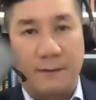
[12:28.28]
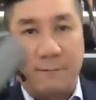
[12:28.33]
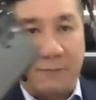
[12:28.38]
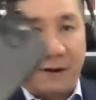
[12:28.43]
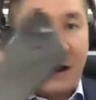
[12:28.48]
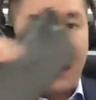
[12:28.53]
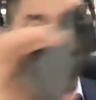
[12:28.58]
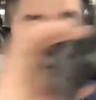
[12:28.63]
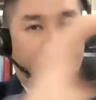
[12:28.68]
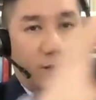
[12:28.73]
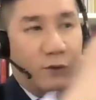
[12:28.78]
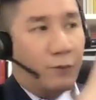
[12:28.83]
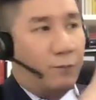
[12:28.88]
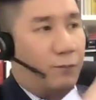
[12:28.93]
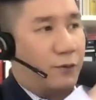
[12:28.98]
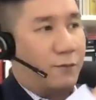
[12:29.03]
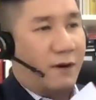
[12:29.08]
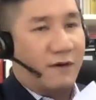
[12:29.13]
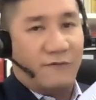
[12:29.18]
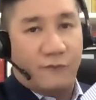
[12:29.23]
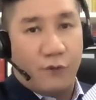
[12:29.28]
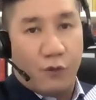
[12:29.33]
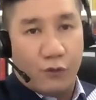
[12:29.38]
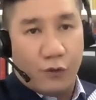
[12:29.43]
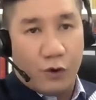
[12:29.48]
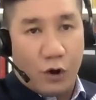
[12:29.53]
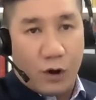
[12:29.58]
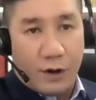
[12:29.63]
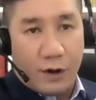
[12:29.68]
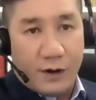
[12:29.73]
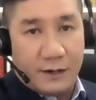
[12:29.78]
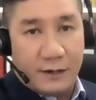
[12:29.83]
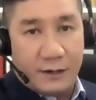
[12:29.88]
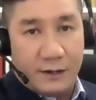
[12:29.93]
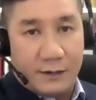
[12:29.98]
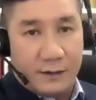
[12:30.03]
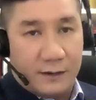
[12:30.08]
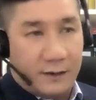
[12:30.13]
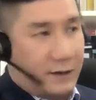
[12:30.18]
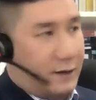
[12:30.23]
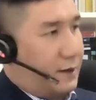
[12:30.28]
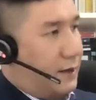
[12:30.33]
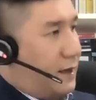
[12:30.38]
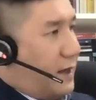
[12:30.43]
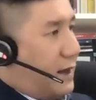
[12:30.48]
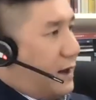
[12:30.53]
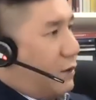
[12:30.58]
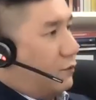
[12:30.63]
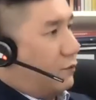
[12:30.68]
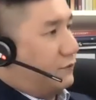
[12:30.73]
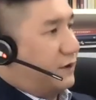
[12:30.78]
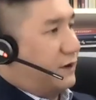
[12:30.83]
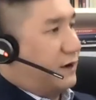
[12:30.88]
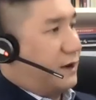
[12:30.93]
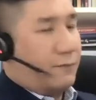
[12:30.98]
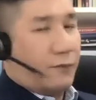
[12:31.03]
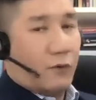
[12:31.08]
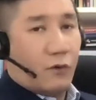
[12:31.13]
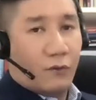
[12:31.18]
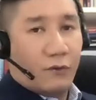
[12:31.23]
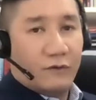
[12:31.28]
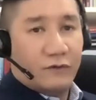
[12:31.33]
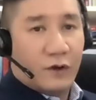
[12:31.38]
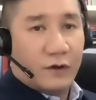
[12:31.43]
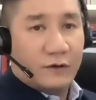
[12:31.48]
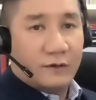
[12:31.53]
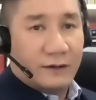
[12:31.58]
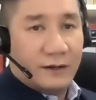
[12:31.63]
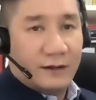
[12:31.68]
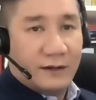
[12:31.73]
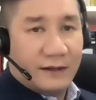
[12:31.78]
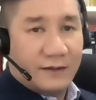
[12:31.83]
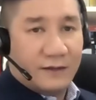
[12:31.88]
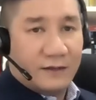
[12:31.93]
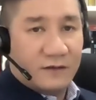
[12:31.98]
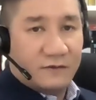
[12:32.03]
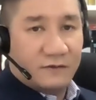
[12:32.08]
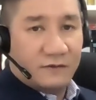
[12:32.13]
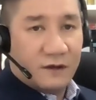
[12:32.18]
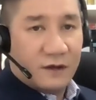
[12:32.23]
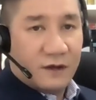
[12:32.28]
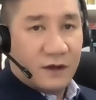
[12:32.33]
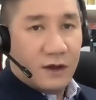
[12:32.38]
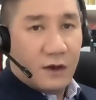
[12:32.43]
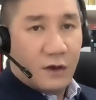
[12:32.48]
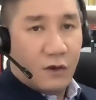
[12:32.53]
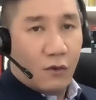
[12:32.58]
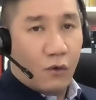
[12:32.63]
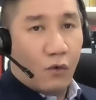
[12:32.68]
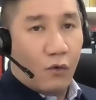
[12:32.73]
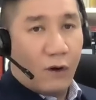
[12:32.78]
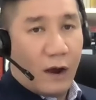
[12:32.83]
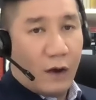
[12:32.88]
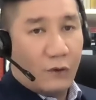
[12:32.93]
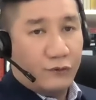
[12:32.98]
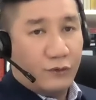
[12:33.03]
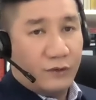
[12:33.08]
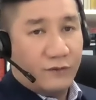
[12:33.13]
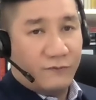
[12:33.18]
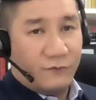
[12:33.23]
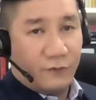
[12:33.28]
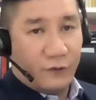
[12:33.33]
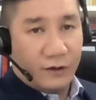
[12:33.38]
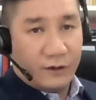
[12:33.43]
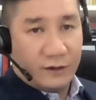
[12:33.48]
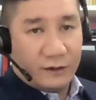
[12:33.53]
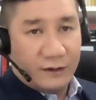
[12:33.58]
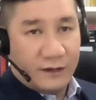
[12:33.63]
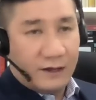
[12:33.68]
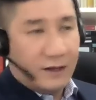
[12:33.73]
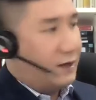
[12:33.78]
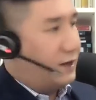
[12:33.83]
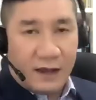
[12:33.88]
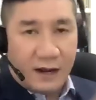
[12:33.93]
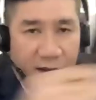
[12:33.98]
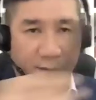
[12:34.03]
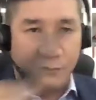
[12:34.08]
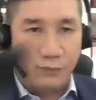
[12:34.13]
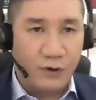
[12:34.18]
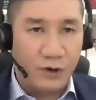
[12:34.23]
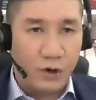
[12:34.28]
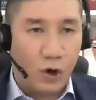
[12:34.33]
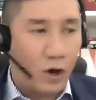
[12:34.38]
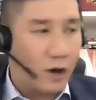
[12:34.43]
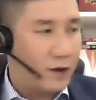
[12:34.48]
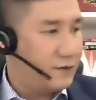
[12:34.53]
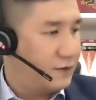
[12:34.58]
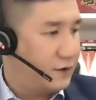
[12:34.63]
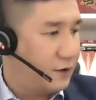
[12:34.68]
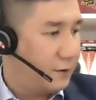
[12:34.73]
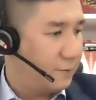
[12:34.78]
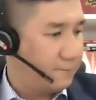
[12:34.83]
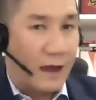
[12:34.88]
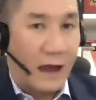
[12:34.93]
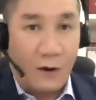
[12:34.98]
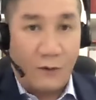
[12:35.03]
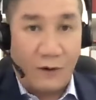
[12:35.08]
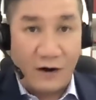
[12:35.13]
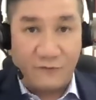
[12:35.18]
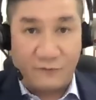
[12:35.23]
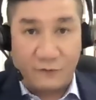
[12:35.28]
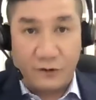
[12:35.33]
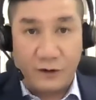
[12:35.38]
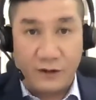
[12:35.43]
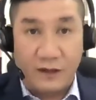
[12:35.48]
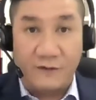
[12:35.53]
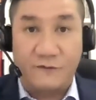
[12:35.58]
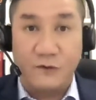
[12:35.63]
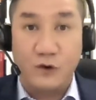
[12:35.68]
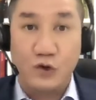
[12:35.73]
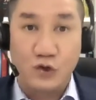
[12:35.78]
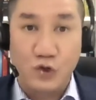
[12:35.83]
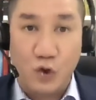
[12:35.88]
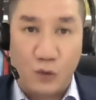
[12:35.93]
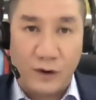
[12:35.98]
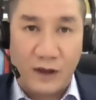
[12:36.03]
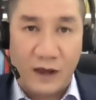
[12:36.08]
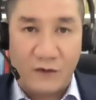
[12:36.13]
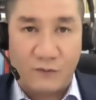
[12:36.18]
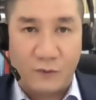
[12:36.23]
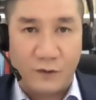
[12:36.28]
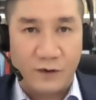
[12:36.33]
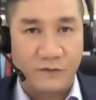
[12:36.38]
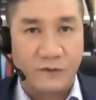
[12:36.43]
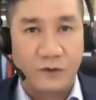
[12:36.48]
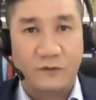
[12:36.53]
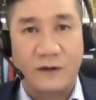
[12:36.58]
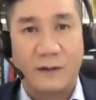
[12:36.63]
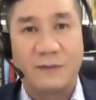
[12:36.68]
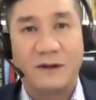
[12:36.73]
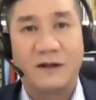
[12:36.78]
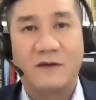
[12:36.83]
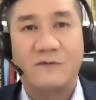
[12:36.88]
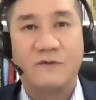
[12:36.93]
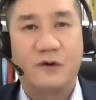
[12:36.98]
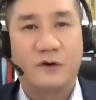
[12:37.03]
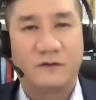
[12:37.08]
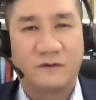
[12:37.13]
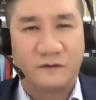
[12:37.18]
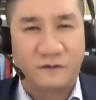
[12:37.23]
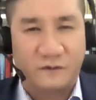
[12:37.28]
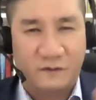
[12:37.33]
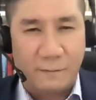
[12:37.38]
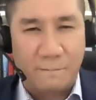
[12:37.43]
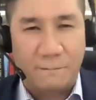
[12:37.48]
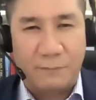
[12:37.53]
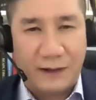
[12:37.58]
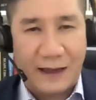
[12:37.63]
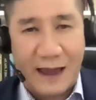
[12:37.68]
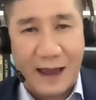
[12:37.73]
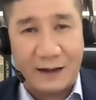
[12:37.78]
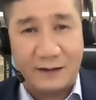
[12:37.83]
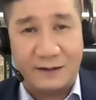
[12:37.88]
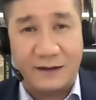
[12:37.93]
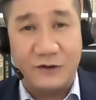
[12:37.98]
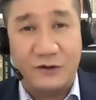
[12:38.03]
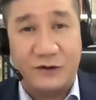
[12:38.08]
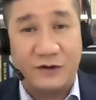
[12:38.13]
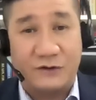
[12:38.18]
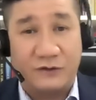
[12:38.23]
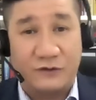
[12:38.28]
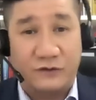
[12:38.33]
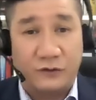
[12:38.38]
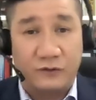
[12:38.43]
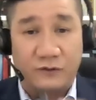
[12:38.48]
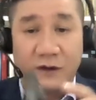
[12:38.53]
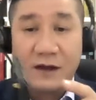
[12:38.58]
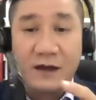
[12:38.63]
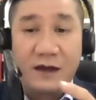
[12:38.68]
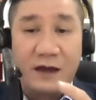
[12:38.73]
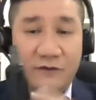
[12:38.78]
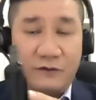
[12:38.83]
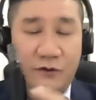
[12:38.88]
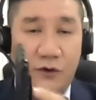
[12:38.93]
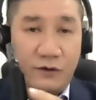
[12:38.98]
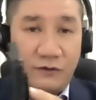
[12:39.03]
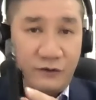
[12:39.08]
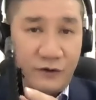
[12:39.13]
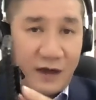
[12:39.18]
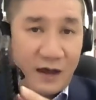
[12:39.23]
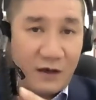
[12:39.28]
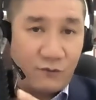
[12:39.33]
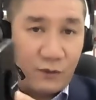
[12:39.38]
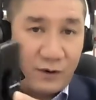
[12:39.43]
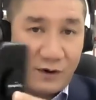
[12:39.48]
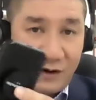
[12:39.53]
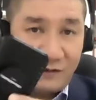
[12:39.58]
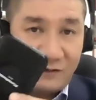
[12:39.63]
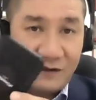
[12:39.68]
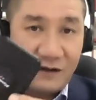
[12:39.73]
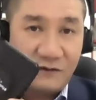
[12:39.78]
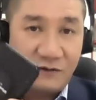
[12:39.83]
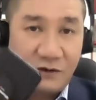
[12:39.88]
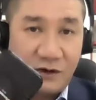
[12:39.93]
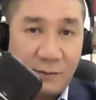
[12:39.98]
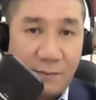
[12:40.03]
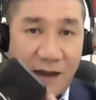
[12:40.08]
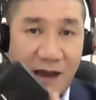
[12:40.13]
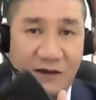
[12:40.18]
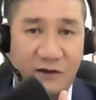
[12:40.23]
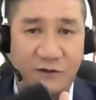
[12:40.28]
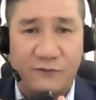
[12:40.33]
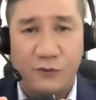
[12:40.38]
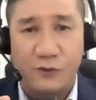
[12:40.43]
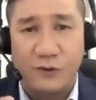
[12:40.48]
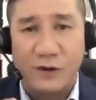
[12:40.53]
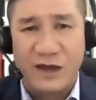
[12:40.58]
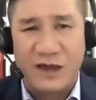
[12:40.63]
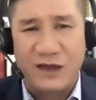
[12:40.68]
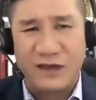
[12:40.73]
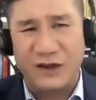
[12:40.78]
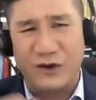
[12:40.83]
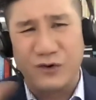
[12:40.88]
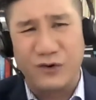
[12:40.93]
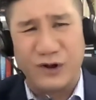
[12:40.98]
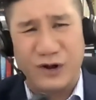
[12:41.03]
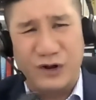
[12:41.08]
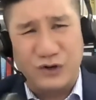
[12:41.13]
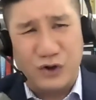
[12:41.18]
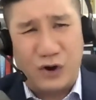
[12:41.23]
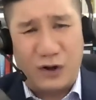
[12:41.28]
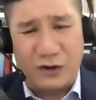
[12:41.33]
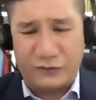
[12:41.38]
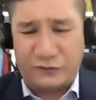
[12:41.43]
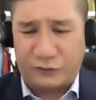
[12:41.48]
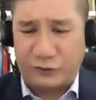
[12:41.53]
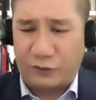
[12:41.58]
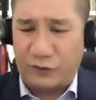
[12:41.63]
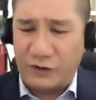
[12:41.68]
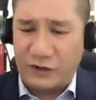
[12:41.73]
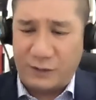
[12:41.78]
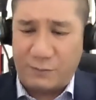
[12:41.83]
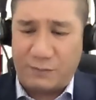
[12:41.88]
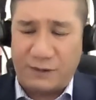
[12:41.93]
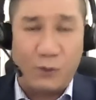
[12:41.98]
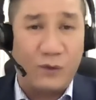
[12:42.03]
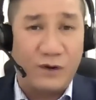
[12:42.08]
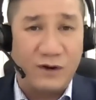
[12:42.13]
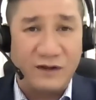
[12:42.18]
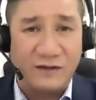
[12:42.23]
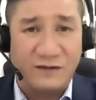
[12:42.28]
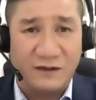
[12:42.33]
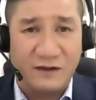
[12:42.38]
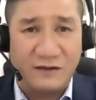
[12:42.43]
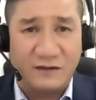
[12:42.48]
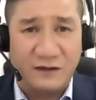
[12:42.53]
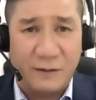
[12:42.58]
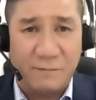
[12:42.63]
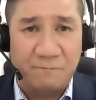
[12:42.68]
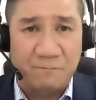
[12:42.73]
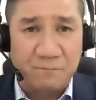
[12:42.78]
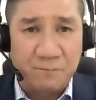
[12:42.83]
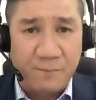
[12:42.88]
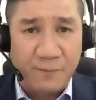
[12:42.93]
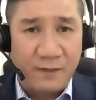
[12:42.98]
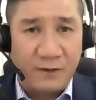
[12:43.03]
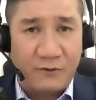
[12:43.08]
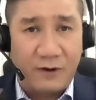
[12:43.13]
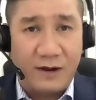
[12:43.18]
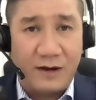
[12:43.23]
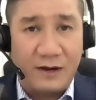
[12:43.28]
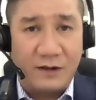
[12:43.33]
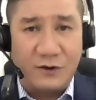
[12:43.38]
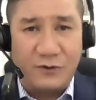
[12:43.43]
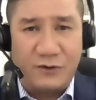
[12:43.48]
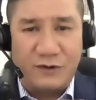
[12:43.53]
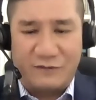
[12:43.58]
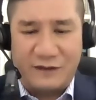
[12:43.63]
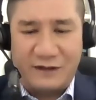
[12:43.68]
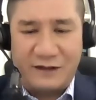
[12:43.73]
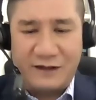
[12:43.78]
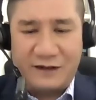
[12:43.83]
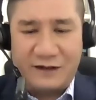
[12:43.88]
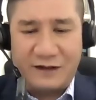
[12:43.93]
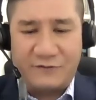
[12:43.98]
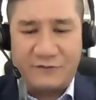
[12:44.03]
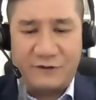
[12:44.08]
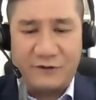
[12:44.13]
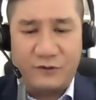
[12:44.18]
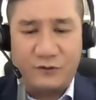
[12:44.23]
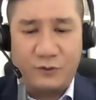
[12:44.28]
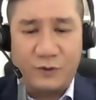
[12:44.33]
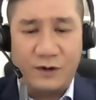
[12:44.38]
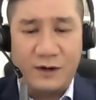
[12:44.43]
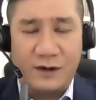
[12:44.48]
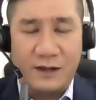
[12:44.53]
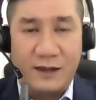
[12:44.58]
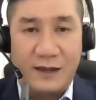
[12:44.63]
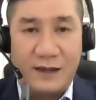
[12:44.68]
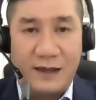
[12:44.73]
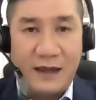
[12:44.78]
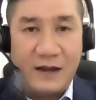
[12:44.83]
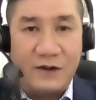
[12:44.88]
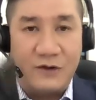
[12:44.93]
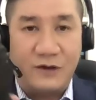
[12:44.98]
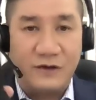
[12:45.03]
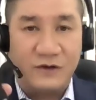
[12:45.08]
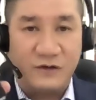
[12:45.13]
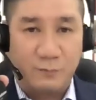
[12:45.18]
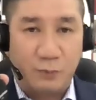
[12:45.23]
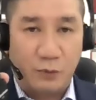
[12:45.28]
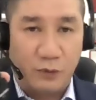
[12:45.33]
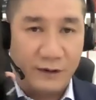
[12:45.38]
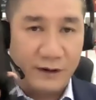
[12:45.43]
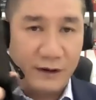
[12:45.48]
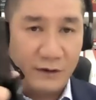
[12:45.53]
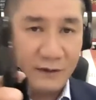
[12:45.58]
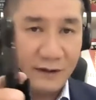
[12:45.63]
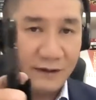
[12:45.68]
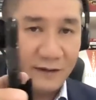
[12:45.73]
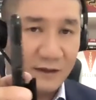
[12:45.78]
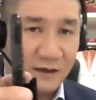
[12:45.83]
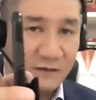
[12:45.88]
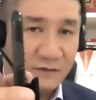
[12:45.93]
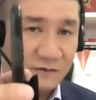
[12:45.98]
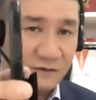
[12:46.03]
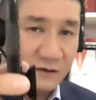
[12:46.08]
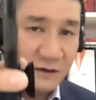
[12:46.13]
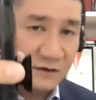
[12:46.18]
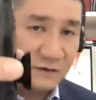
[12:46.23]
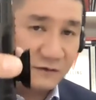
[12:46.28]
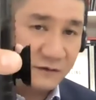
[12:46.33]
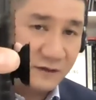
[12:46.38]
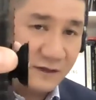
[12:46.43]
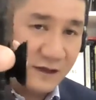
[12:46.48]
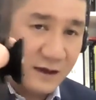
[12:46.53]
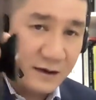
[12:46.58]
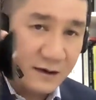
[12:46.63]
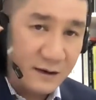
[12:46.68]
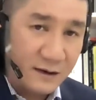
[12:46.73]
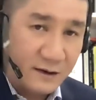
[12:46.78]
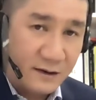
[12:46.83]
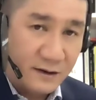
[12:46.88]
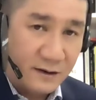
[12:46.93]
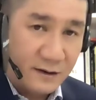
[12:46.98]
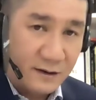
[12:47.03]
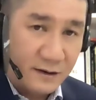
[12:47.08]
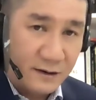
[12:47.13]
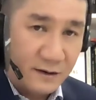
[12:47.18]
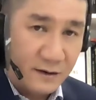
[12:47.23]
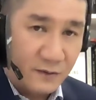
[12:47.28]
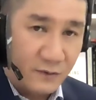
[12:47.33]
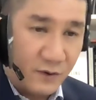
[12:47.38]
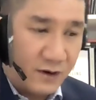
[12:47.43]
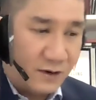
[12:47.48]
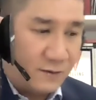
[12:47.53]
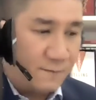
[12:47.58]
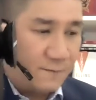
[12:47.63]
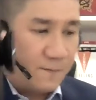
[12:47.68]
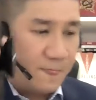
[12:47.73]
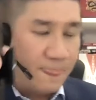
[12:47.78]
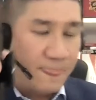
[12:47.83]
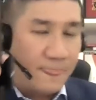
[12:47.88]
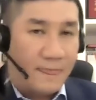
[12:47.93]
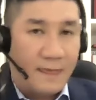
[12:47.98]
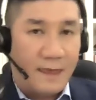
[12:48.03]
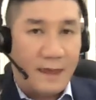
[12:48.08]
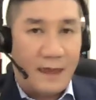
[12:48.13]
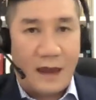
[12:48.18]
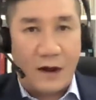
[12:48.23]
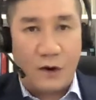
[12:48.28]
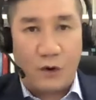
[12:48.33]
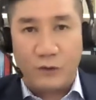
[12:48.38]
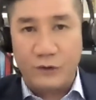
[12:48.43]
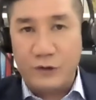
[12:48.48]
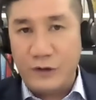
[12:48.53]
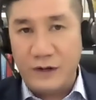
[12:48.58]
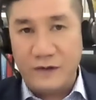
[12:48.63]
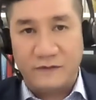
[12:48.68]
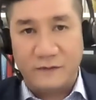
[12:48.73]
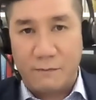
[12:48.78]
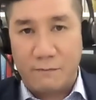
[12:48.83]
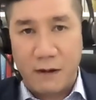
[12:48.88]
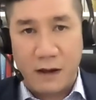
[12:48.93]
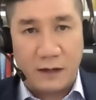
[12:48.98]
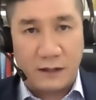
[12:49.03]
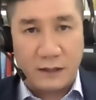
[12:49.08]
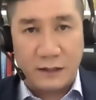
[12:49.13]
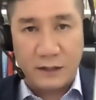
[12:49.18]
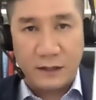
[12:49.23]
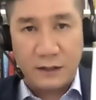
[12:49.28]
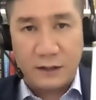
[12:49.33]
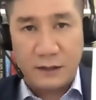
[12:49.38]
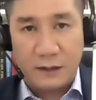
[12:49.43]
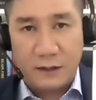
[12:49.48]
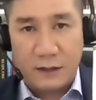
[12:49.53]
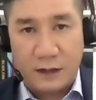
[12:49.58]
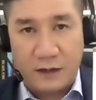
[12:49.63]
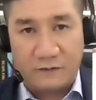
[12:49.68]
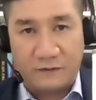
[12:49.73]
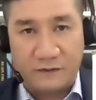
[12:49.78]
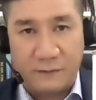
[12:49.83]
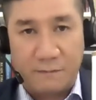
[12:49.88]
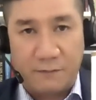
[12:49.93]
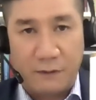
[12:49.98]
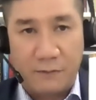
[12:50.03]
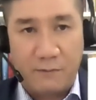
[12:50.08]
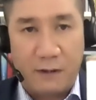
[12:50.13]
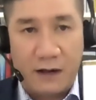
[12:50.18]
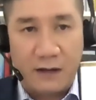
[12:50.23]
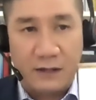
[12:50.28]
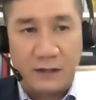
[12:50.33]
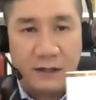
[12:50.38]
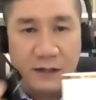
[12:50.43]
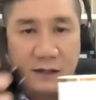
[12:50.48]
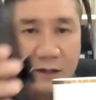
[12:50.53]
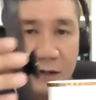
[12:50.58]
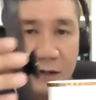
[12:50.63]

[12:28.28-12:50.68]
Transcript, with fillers: But I normally will put my phone on it and I will set it up horizontally like this, or I'll do it vertically. I can put it on there. However, if you don't have one of those, I'm going to give you a simple hack that you can just use. As long as you have one of these things on the back of your phone, you can go to a dollar store and you can pick one of these things up, right? You don't have to get the ClickFunnels one, and you can just pull it out like this. Can you see that? Right? And all you need is a mug, a simple mug,